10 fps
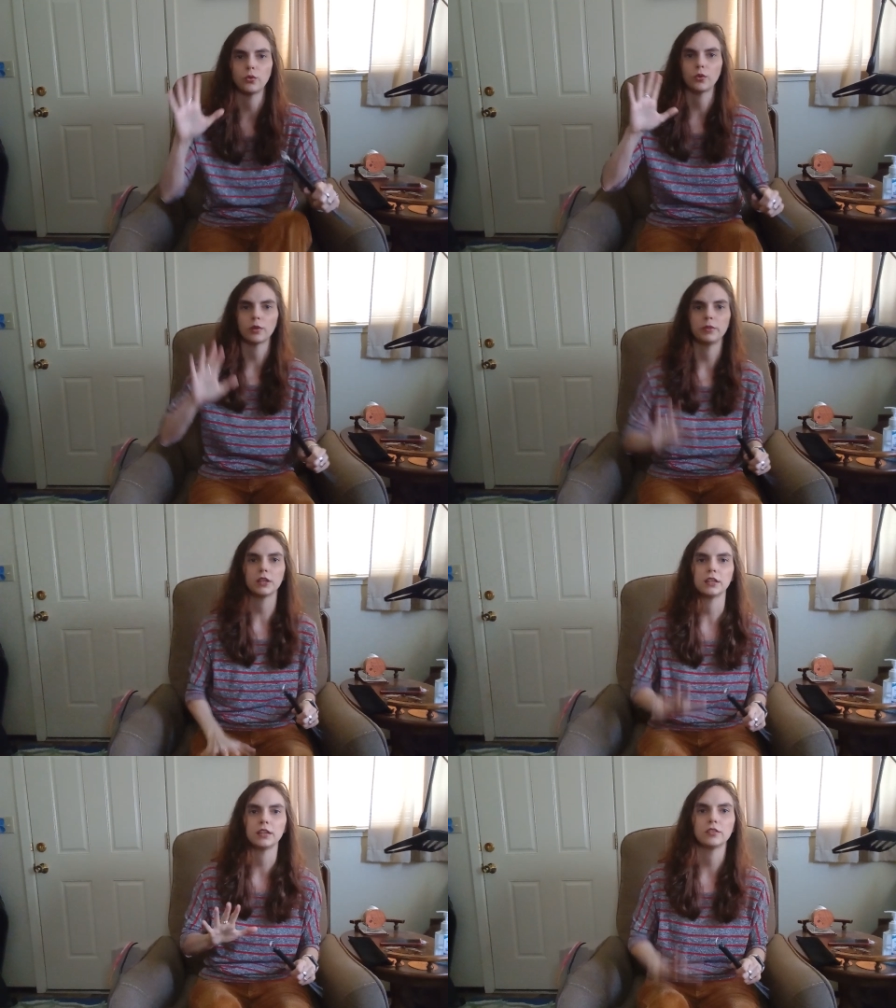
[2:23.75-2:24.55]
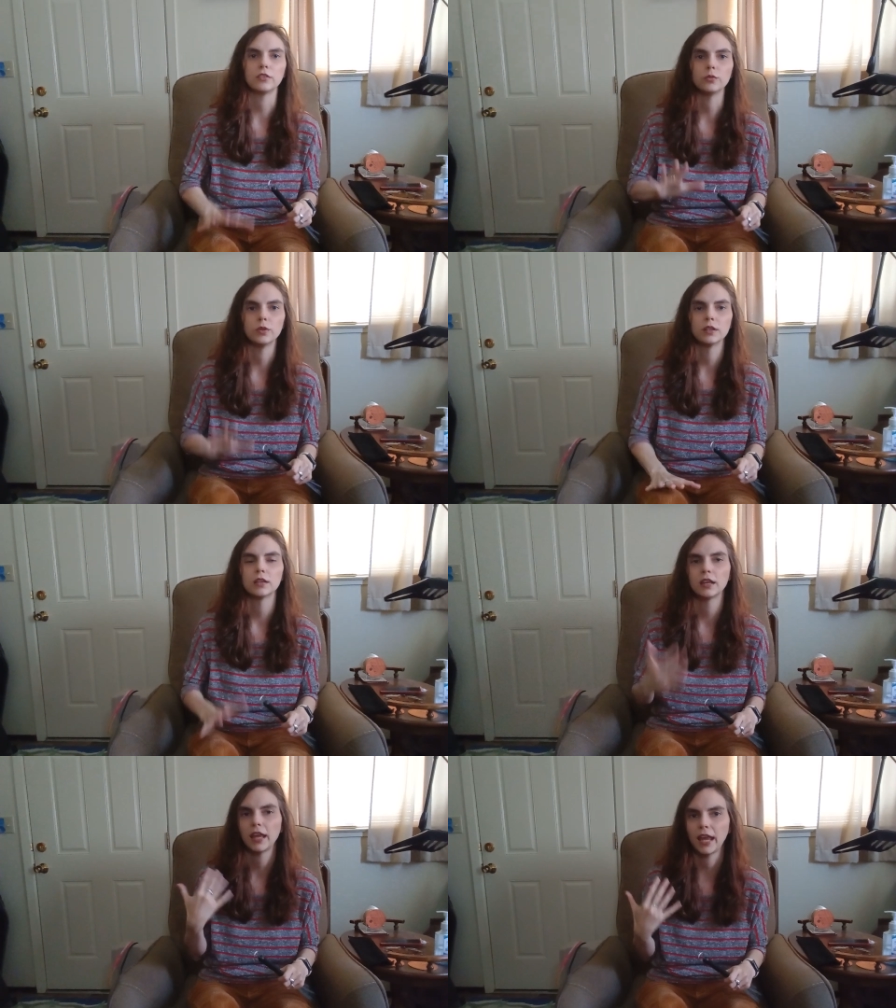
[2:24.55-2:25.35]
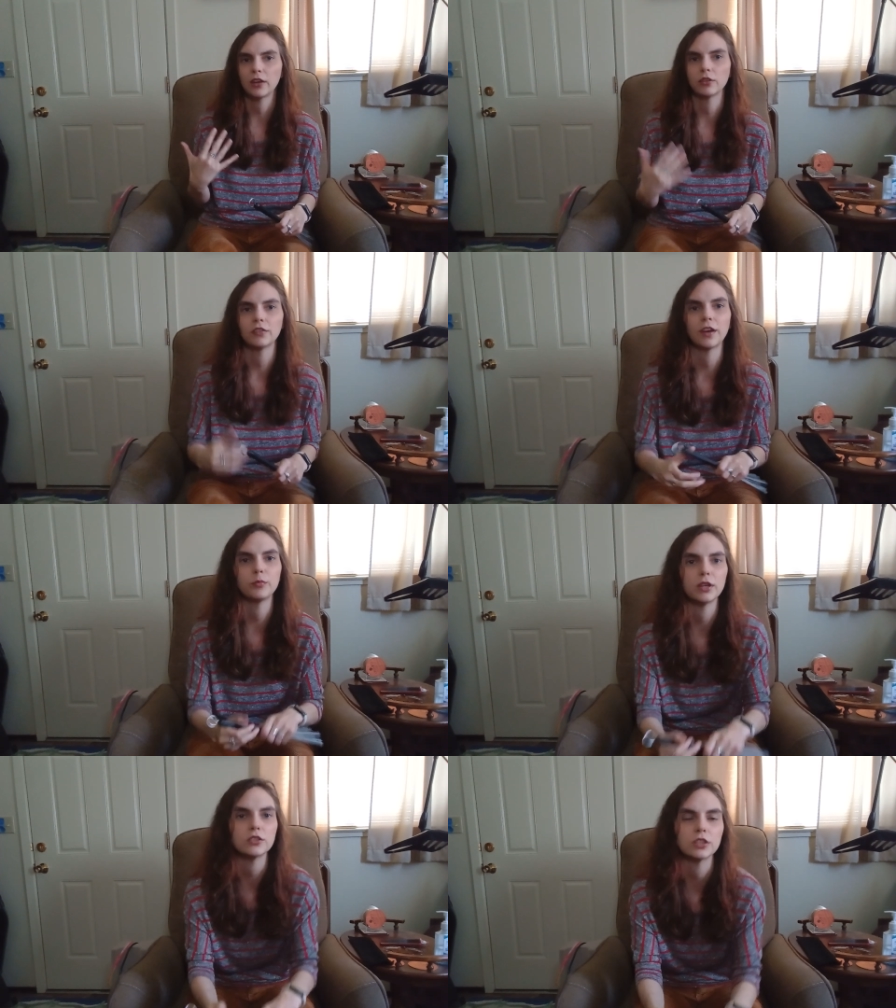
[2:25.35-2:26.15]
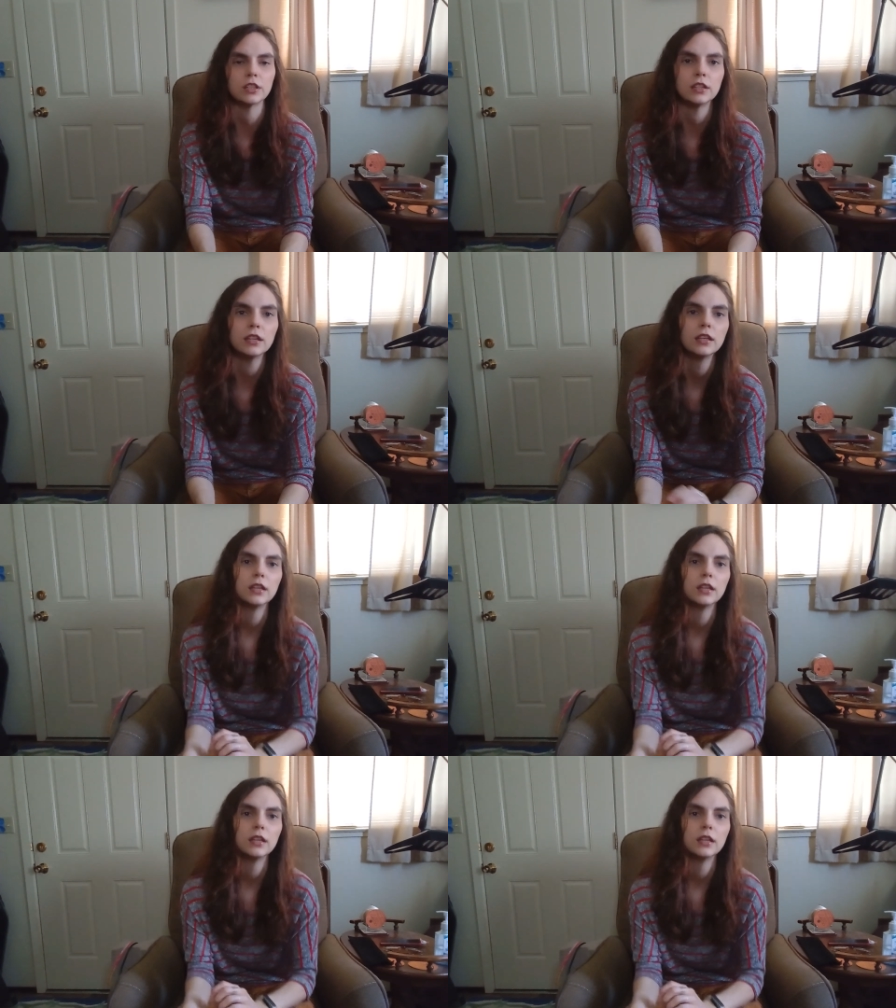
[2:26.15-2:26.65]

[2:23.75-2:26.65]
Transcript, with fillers: or ability to handle the vibration,